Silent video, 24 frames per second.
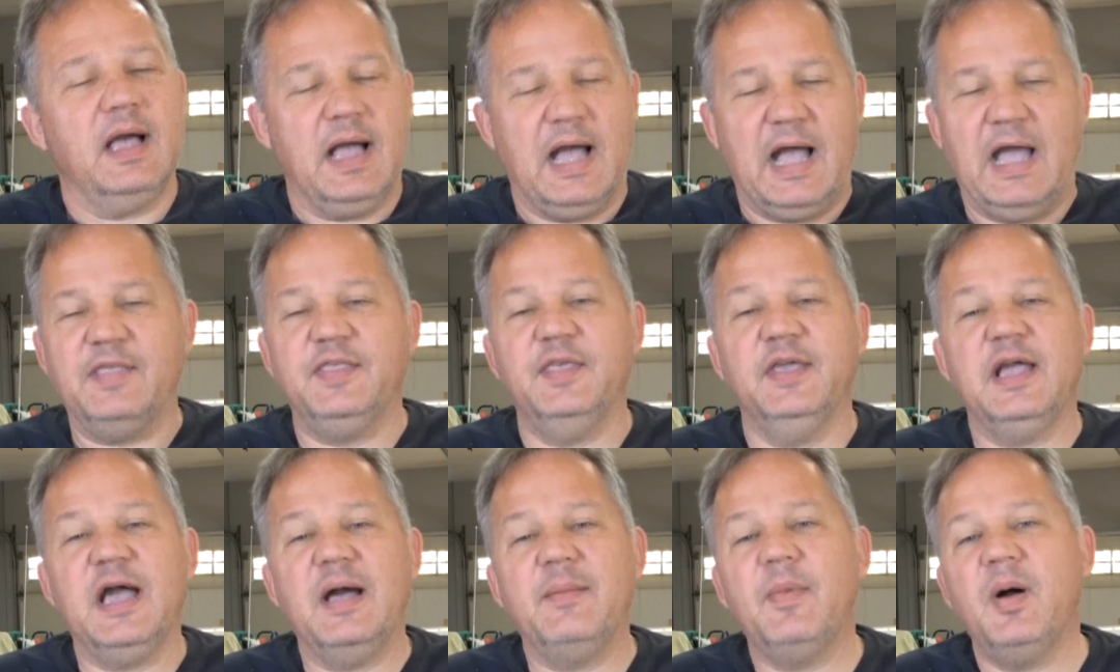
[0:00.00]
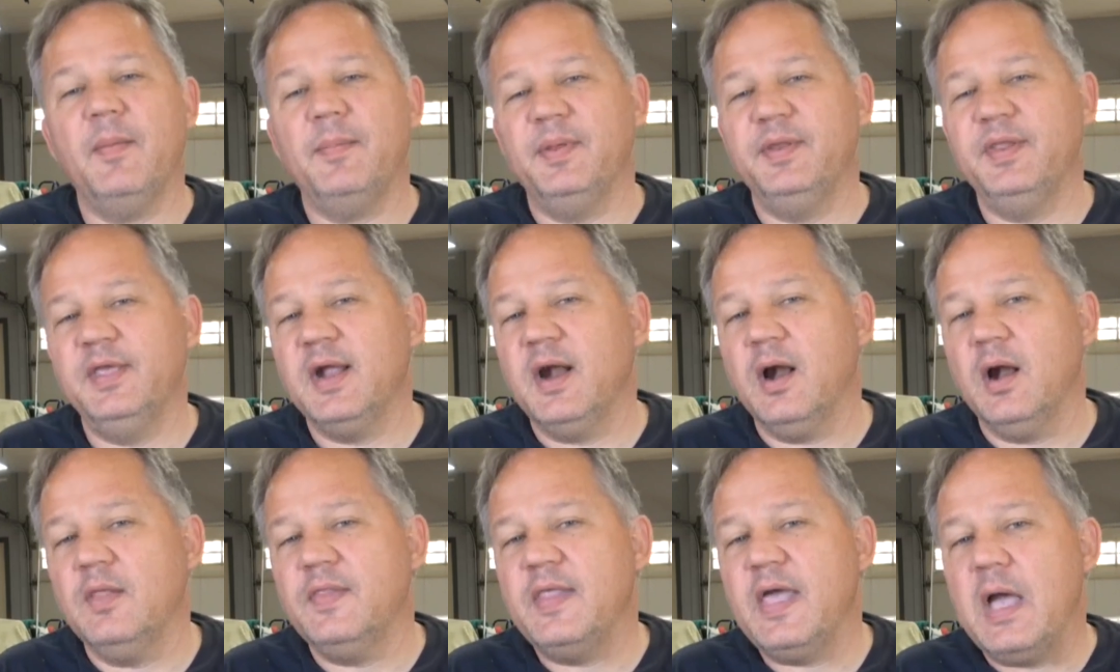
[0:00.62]
I think I'm up in the
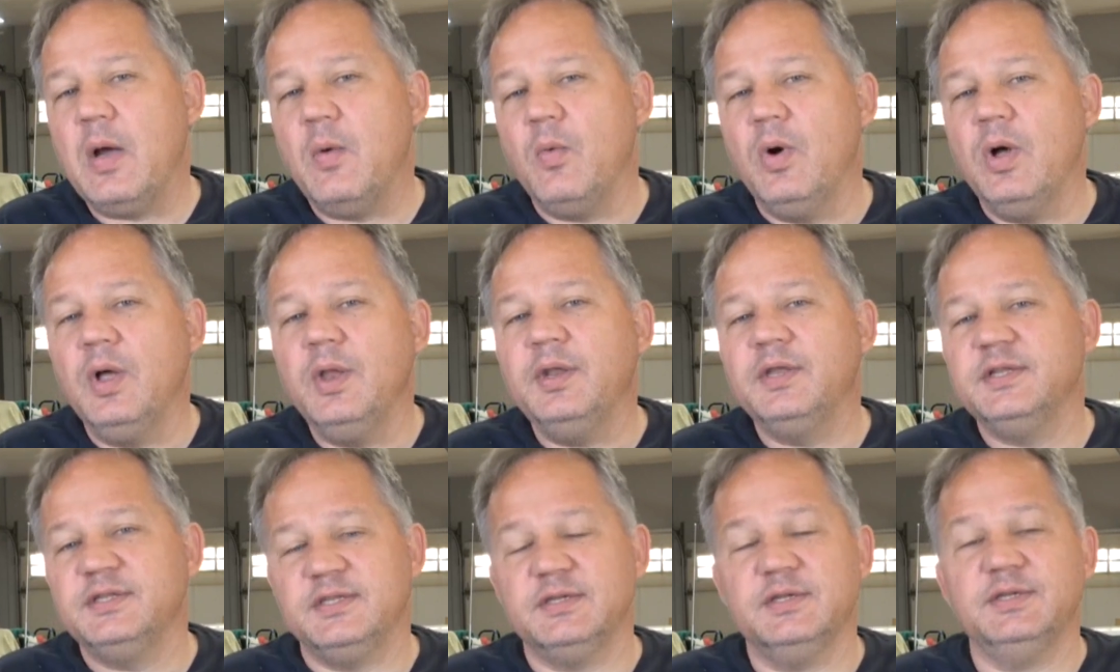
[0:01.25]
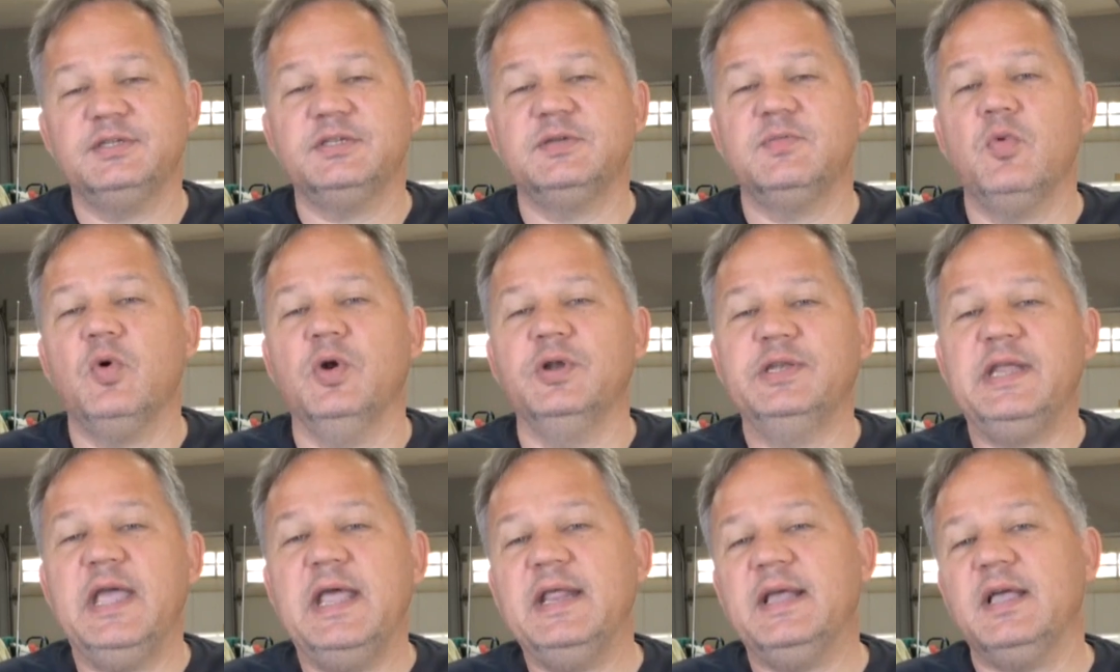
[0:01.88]
air on that one until some more
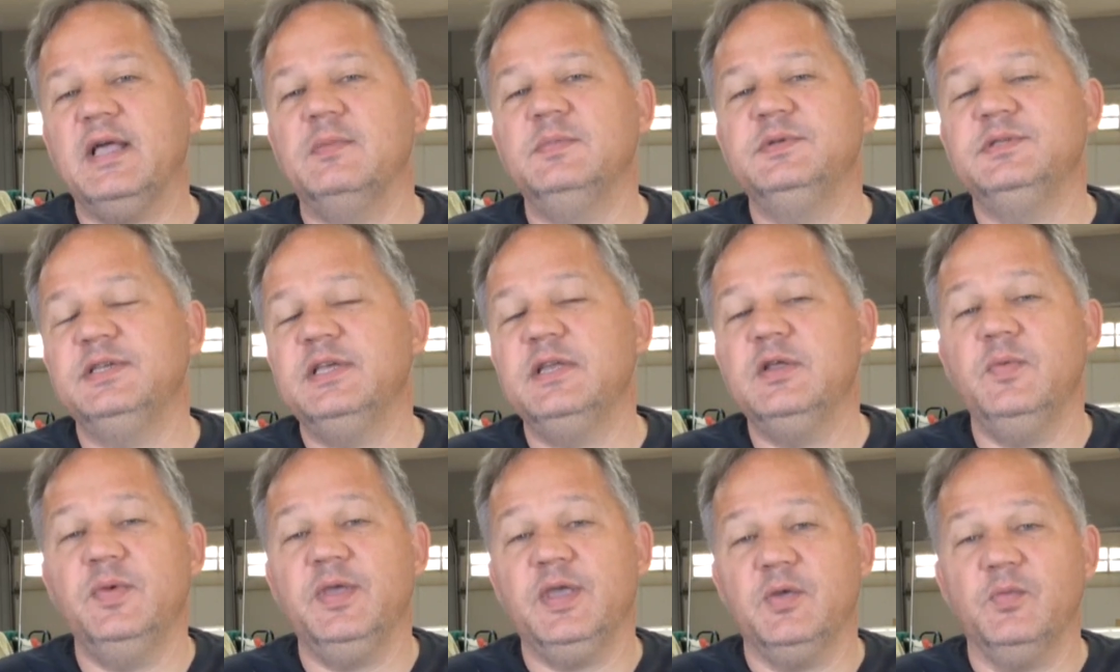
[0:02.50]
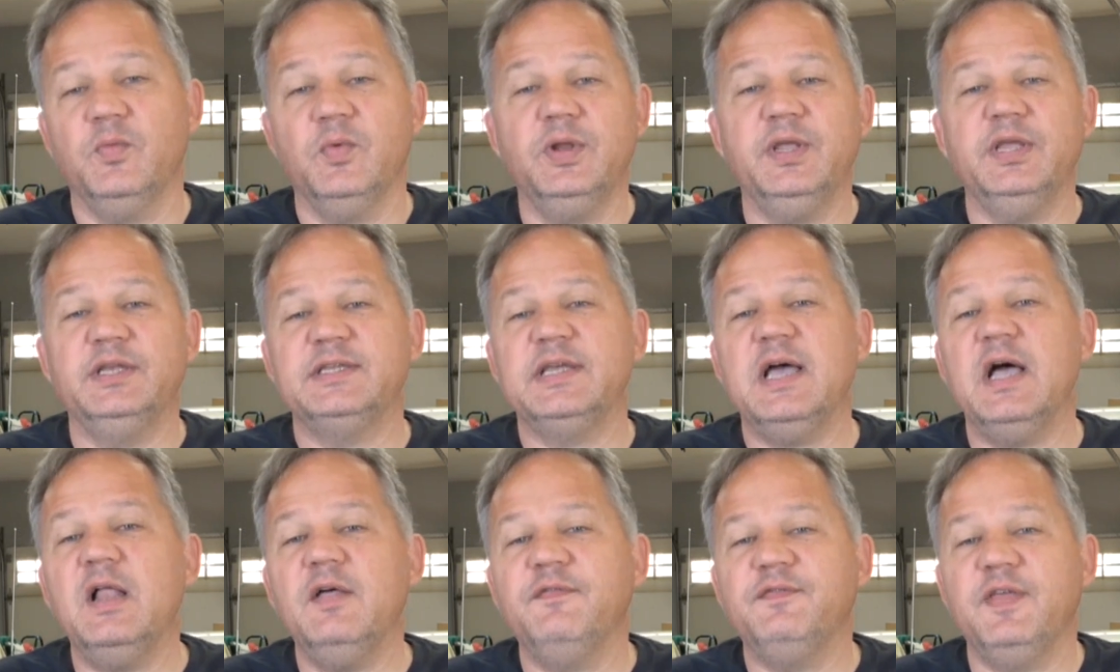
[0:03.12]
data comes in and we can really
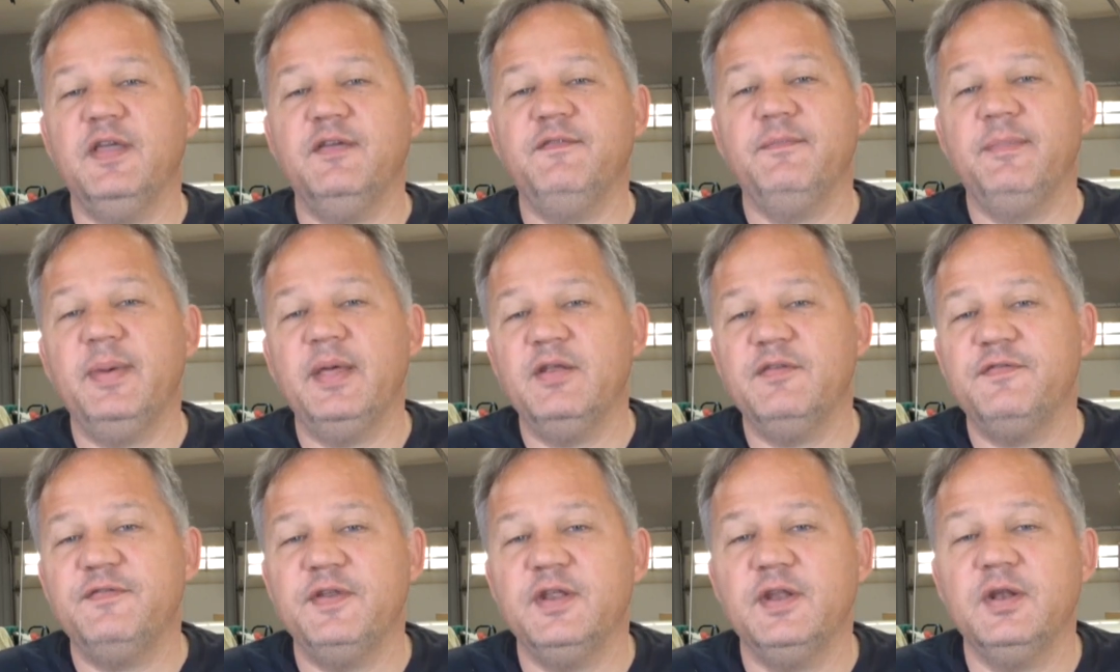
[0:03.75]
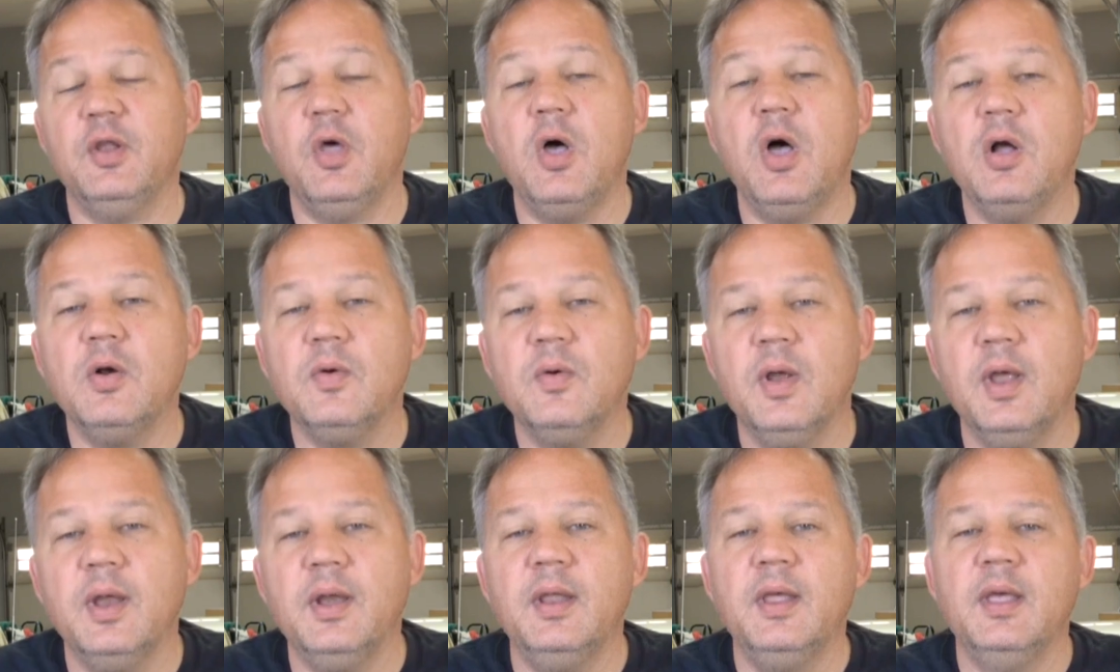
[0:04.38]
tell if they've benefited long
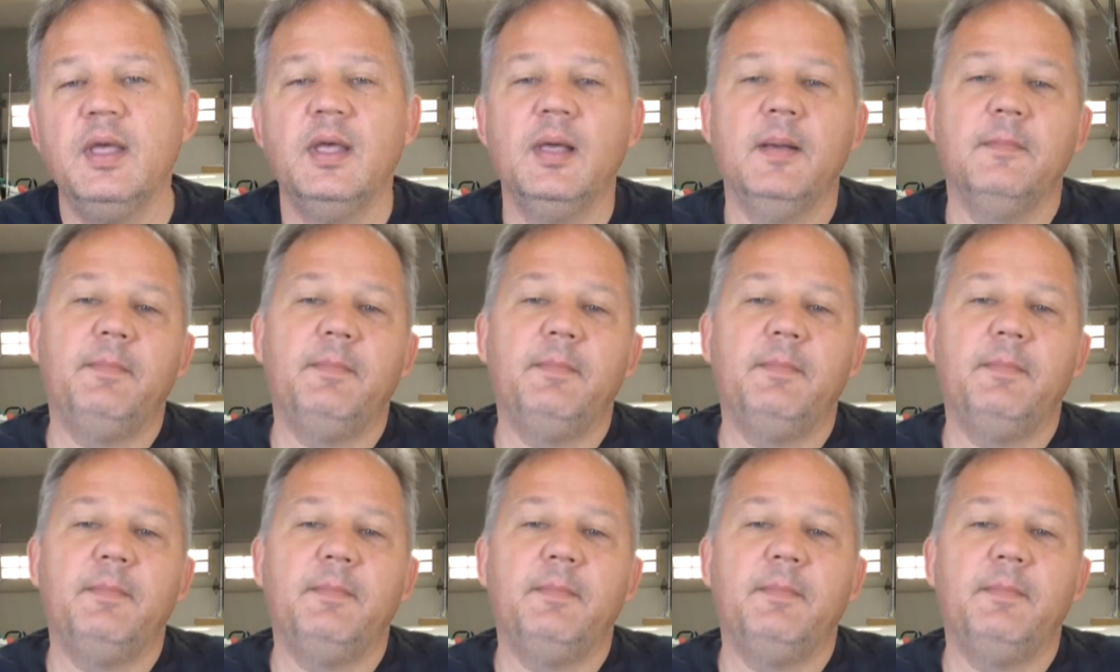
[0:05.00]
run.